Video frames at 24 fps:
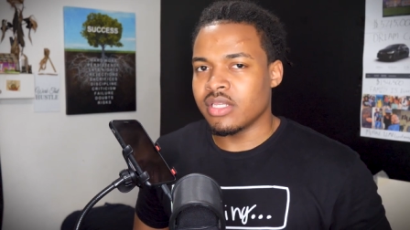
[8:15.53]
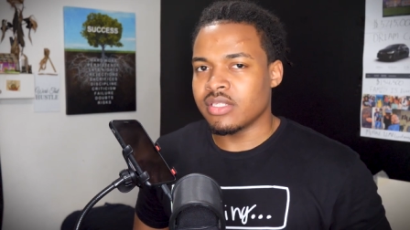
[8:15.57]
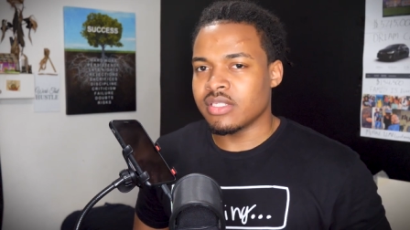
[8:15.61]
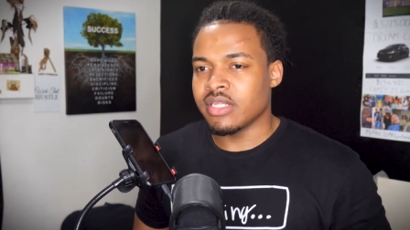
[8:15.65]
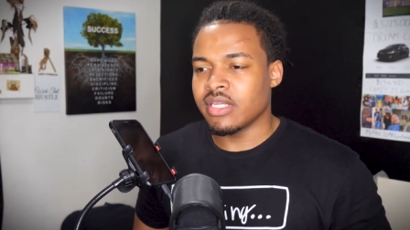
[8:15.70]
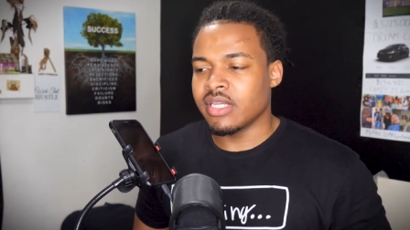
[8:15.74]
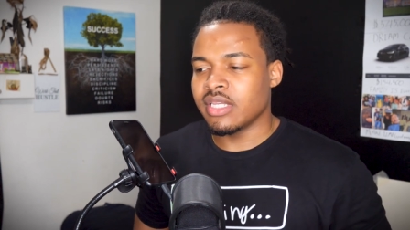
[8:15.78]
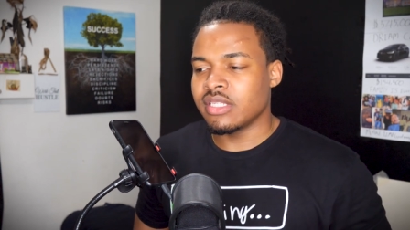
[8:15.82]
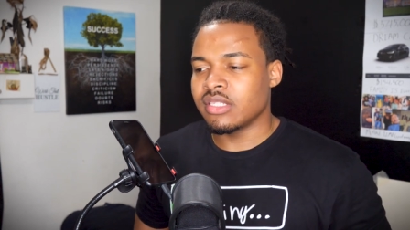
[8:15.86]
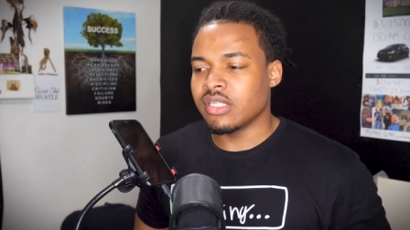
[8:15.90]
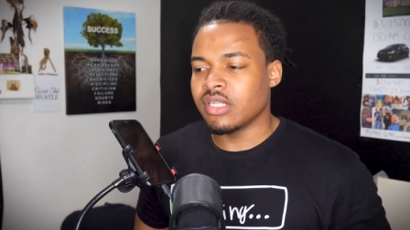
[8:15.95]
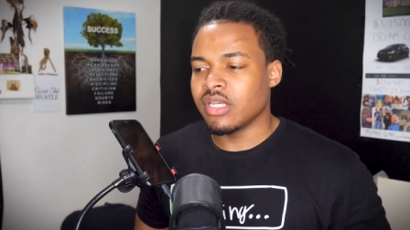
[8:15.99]
Is
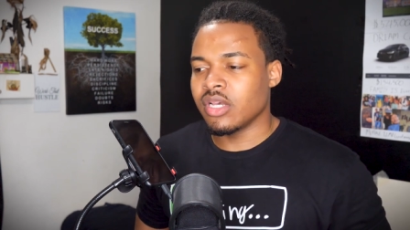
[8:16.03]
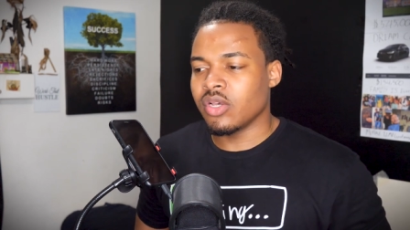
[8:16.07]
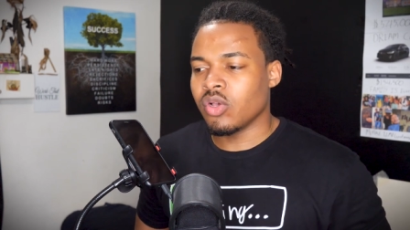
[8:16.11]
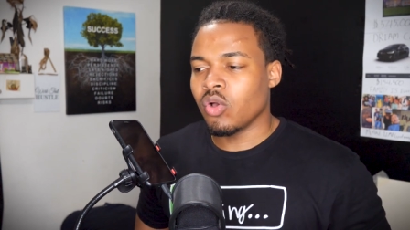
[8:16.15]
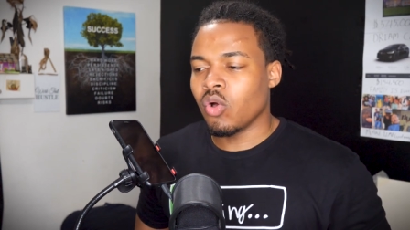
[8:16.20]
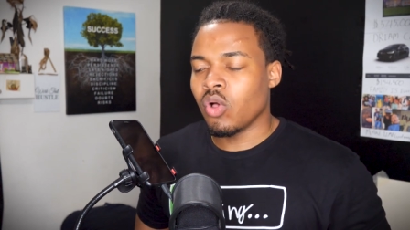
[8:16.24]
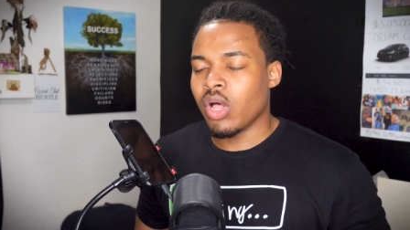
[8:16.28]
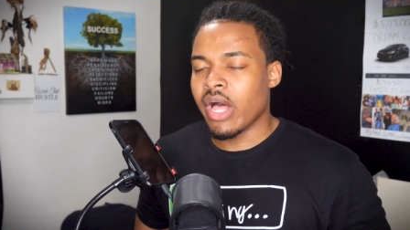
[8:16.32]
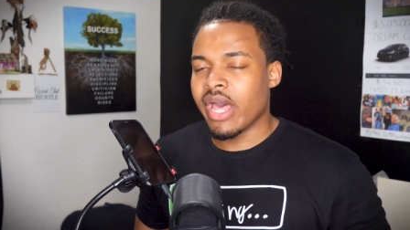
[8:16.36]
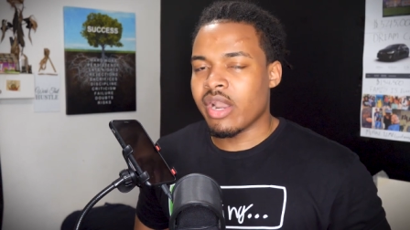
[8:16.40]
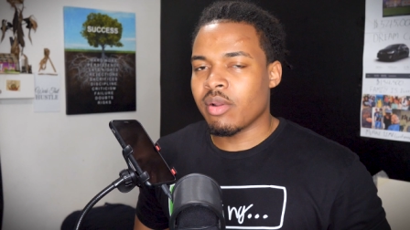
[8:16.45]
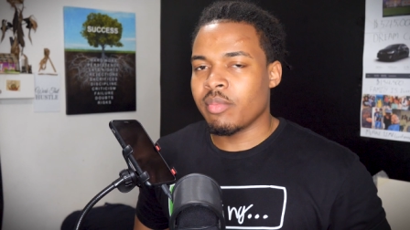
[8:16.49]
it is it
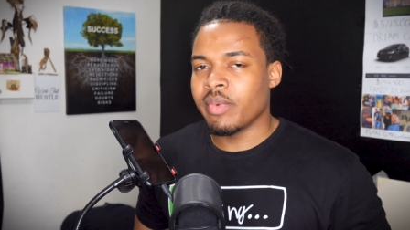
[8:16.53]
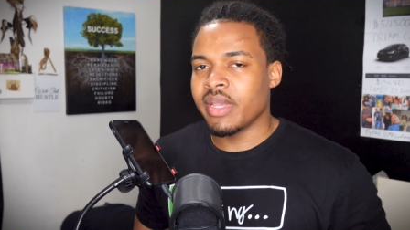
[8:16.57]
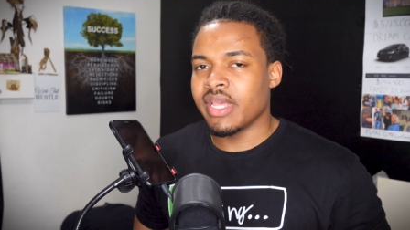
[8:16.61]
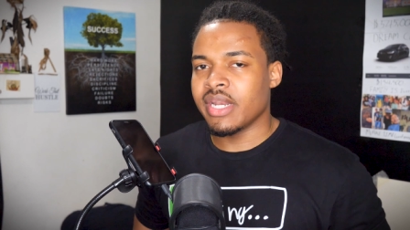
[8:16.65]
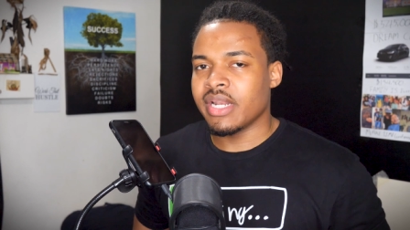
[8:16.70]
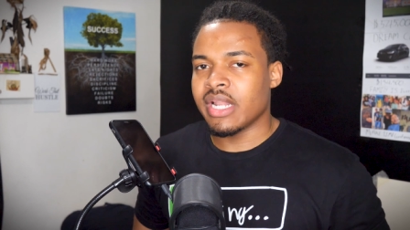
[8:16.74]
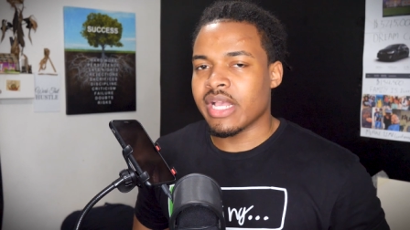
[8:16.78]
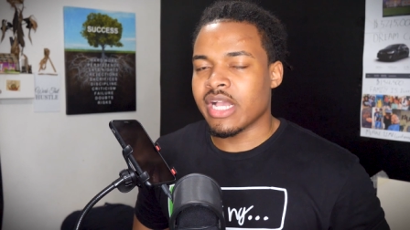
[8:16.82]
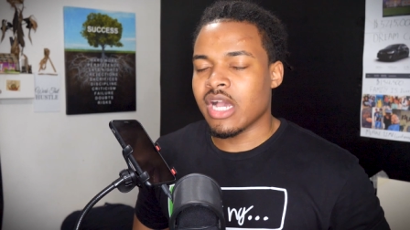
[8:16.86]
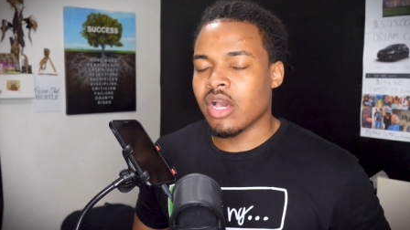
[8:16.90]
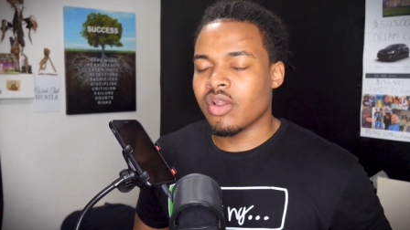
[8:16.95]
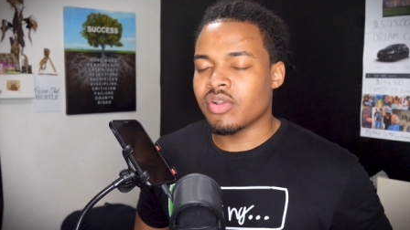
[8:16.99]
all
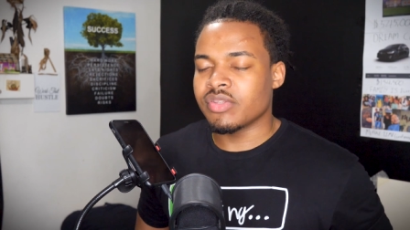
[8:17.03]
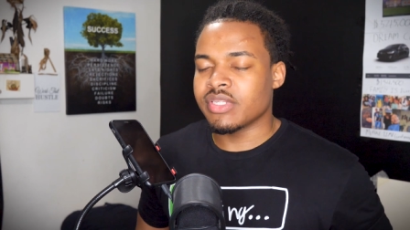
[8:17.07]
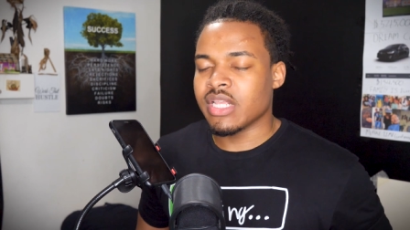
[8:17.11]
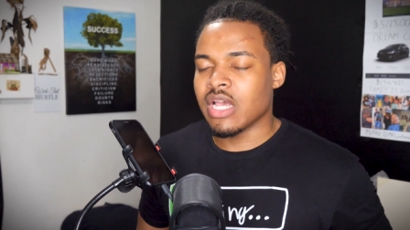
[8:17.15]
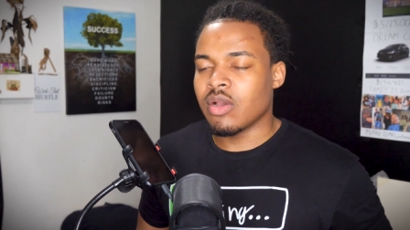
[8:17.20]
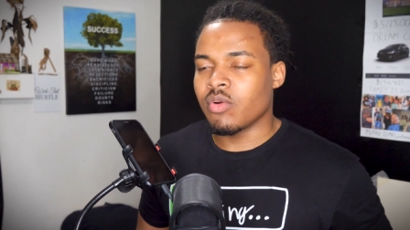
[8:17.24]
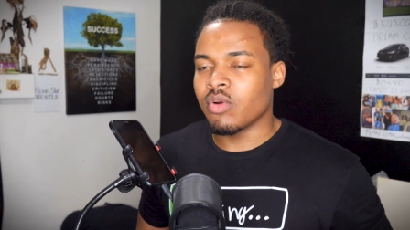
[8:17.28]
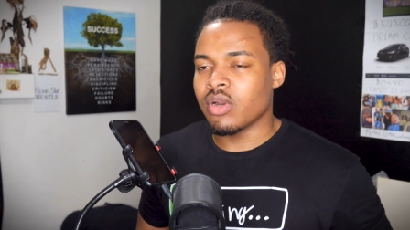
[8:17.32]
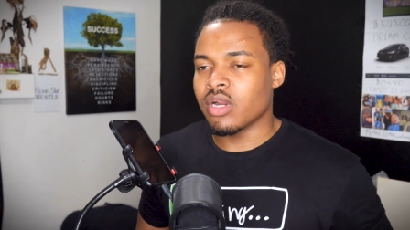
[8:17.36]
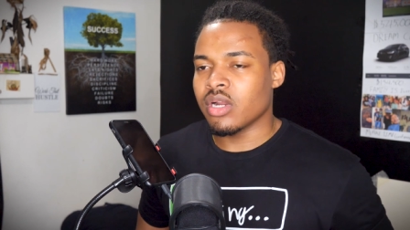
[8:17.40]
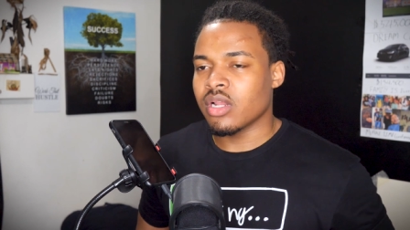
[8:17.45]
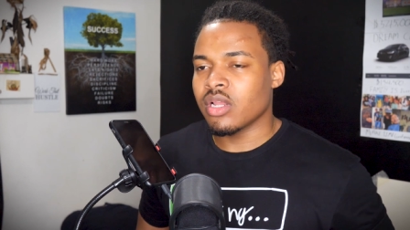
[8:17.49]
automated? Like, how does
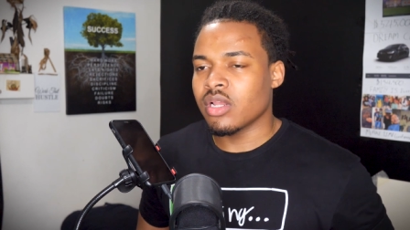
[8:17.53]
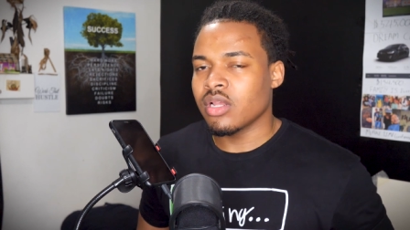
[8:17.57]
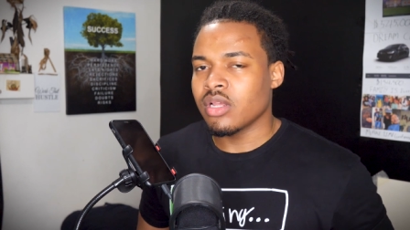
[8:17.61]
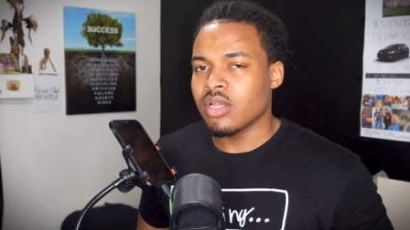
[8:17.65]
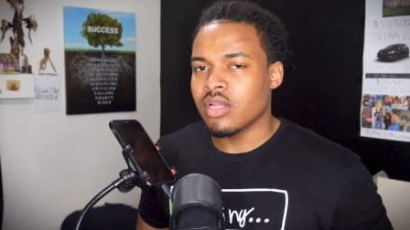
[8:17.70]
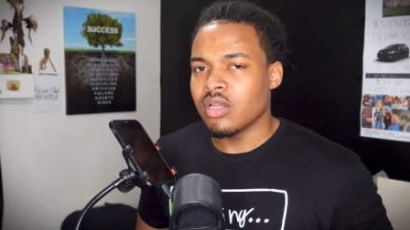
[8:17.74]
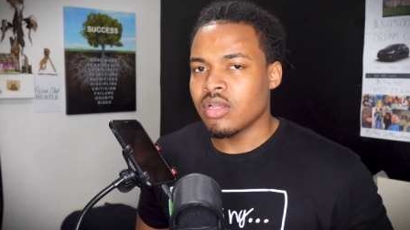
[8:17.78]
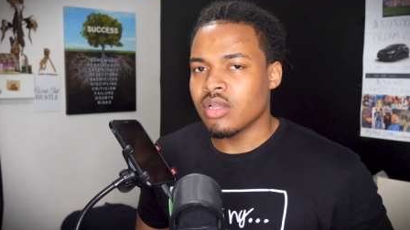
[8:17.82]
that work?